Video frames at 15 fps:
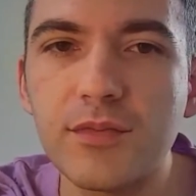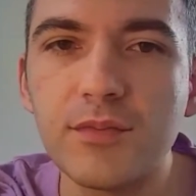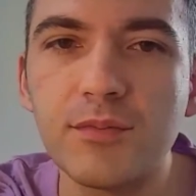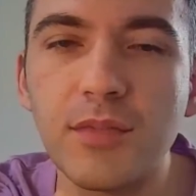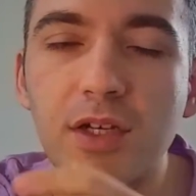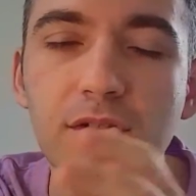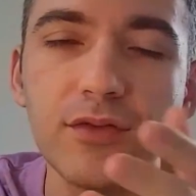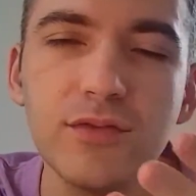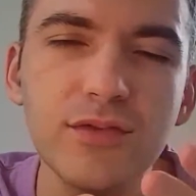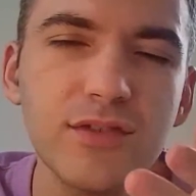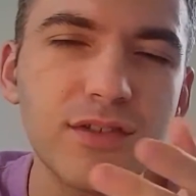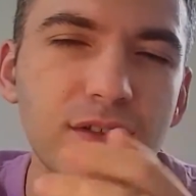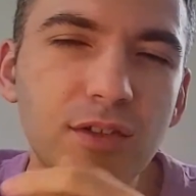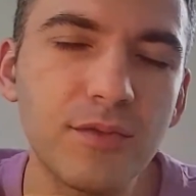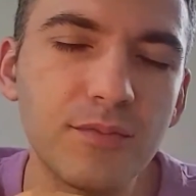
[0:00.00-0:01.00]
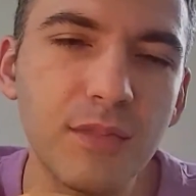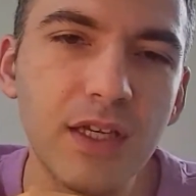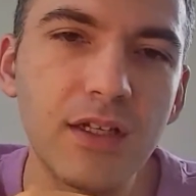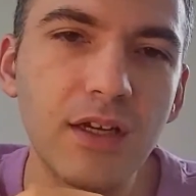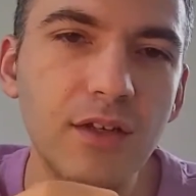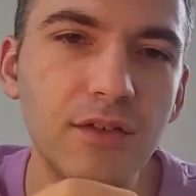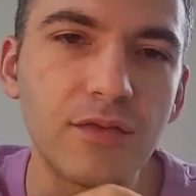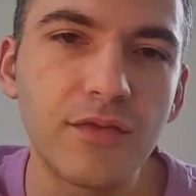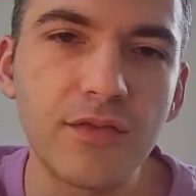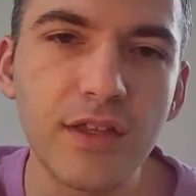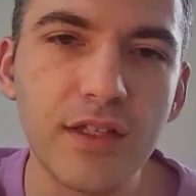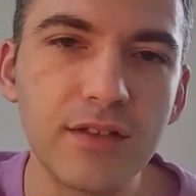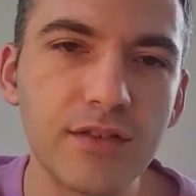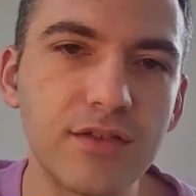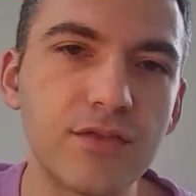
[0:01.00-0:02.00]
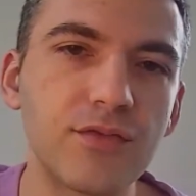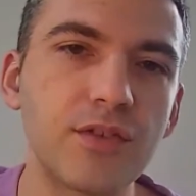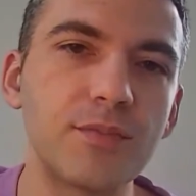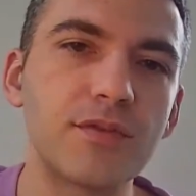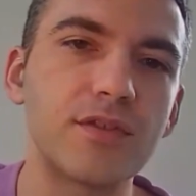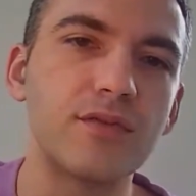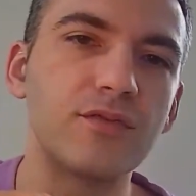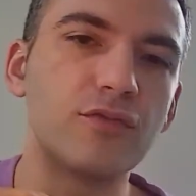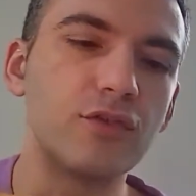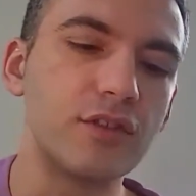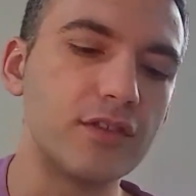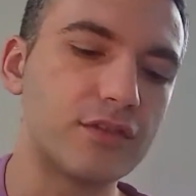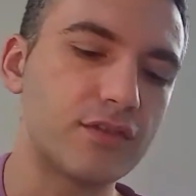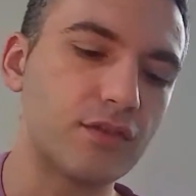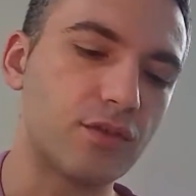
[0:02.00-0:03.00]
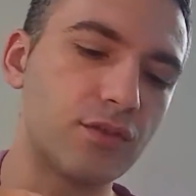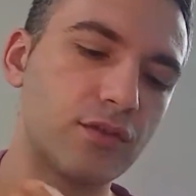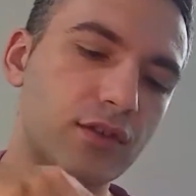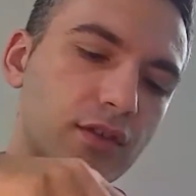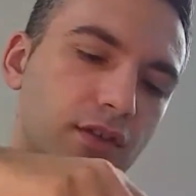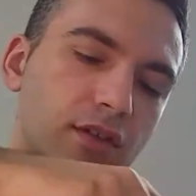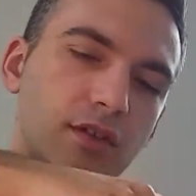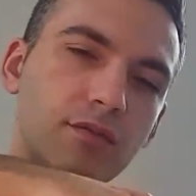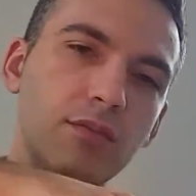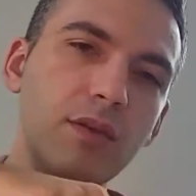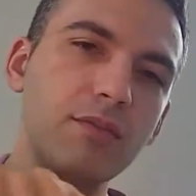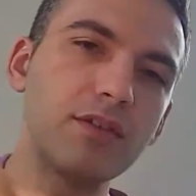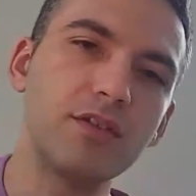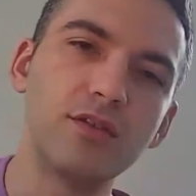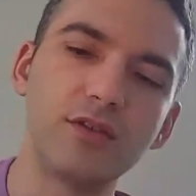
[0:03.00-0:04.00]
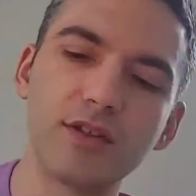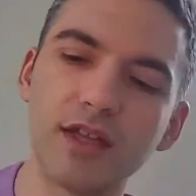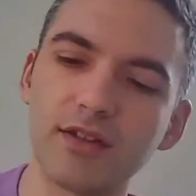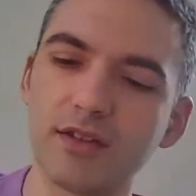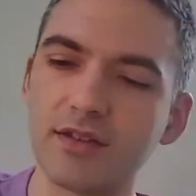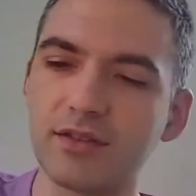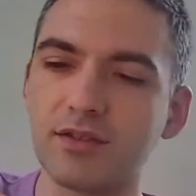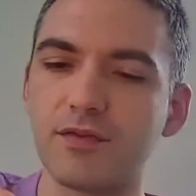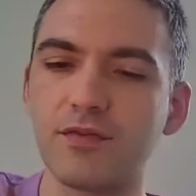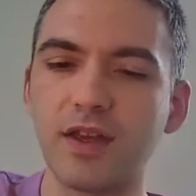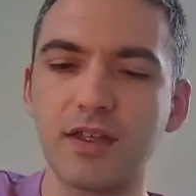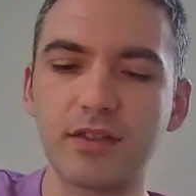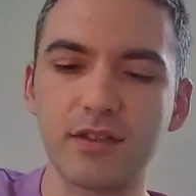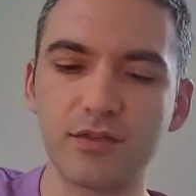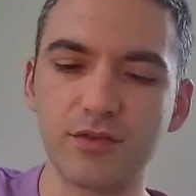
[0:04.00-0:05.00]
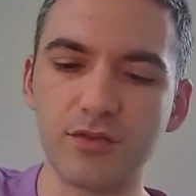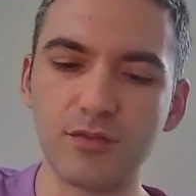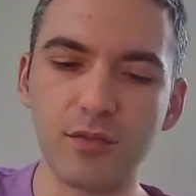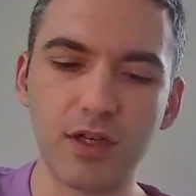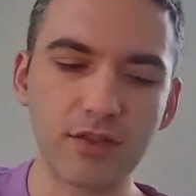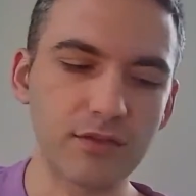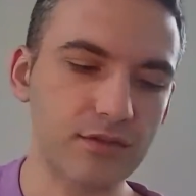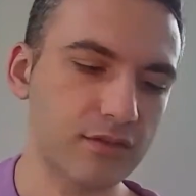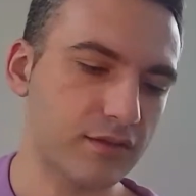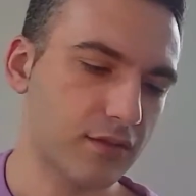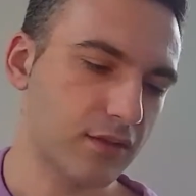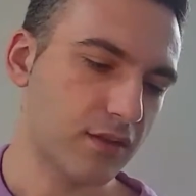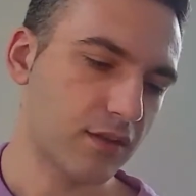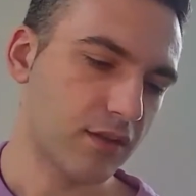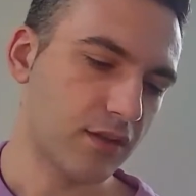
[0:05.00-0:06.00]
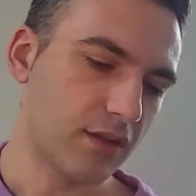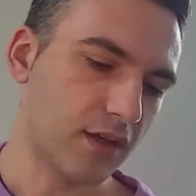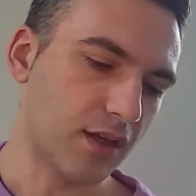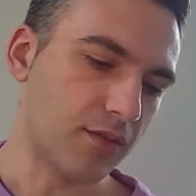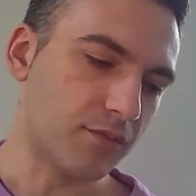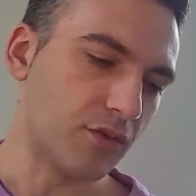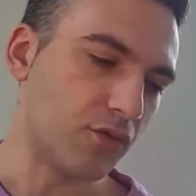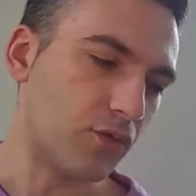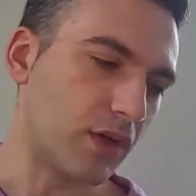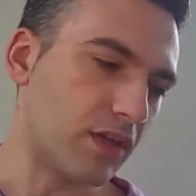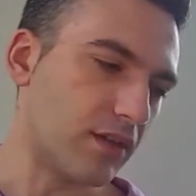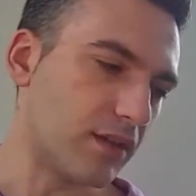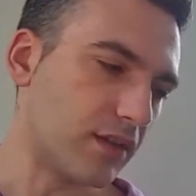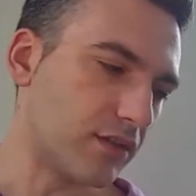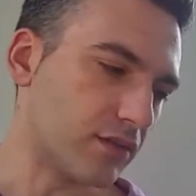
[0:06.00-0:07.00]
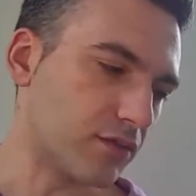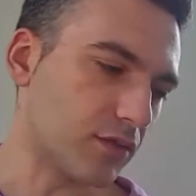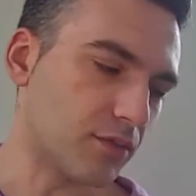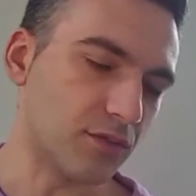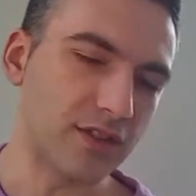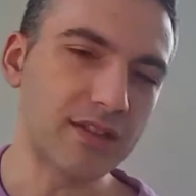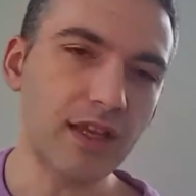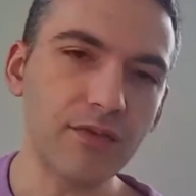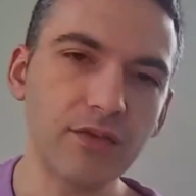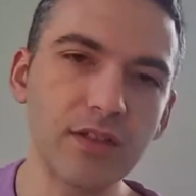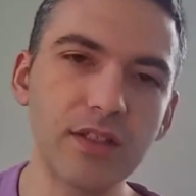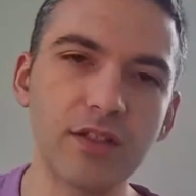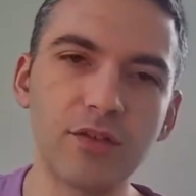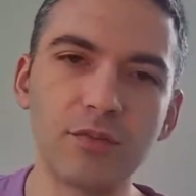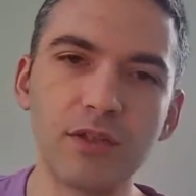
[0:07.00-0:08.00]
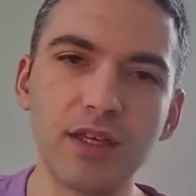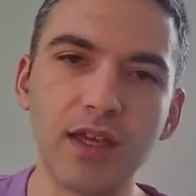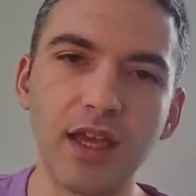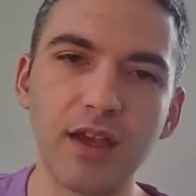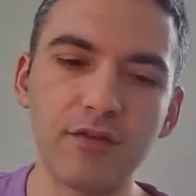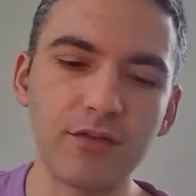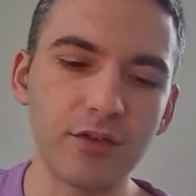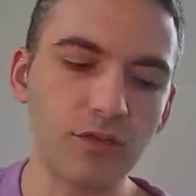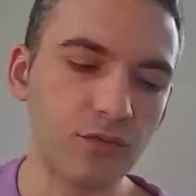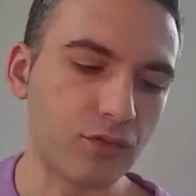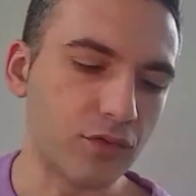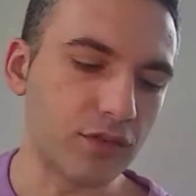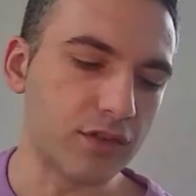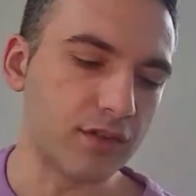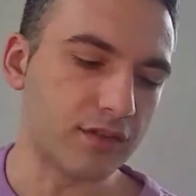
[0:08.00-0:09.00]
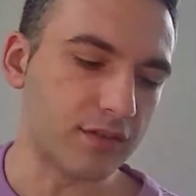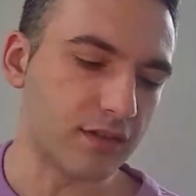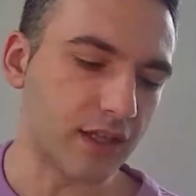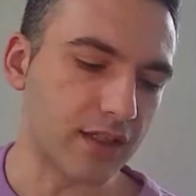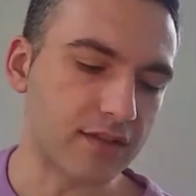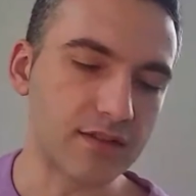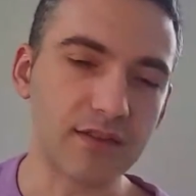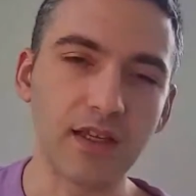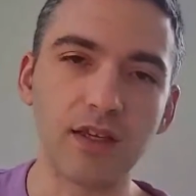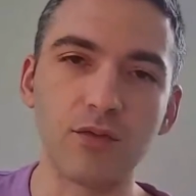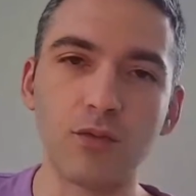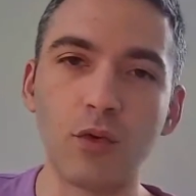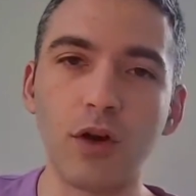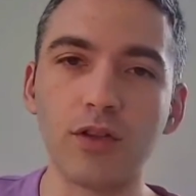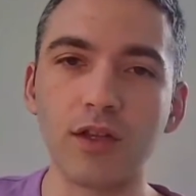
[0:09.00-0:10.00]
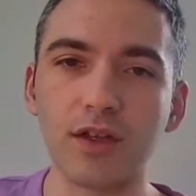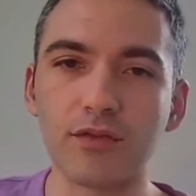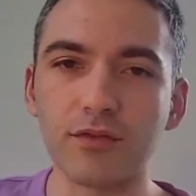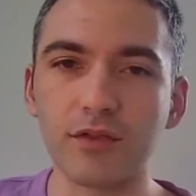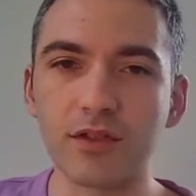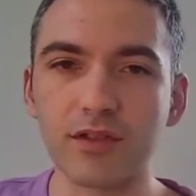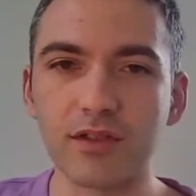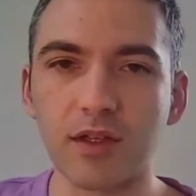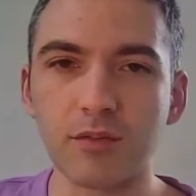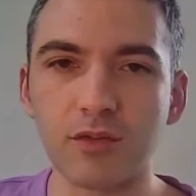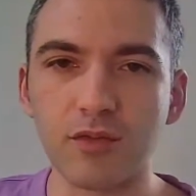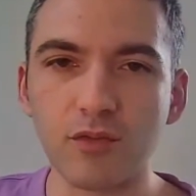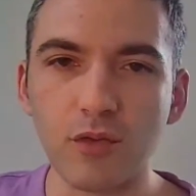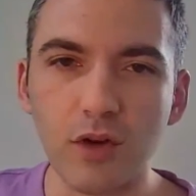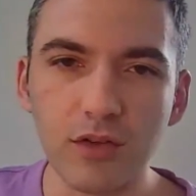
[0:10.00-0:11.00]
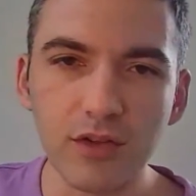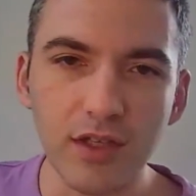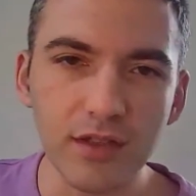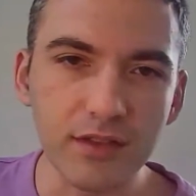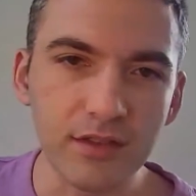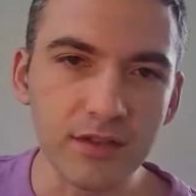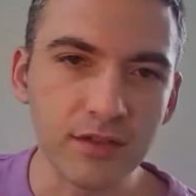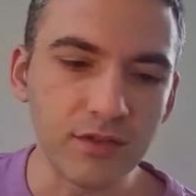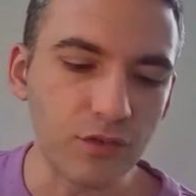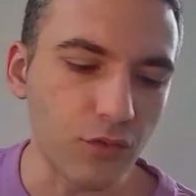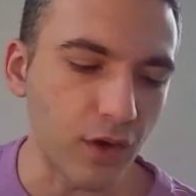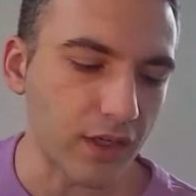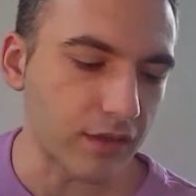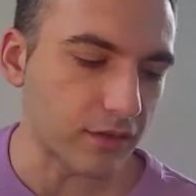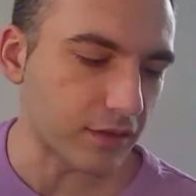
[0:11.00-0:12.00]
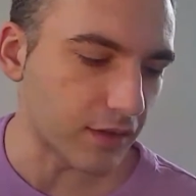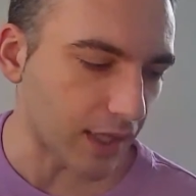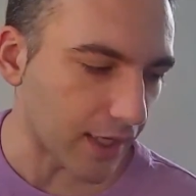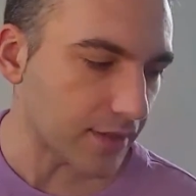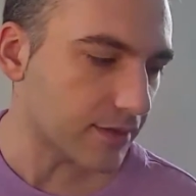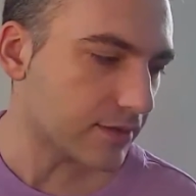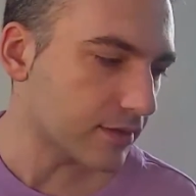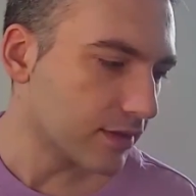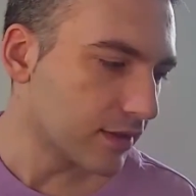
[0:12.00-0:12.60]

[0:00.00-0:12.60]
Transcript: But ouds are made out of thin strips of wood, so maybe that doesn't affect it too much, the weight of the instrument. But definitely it'll be a heavier wood than, say, walnut, for example. Walnut is quite light,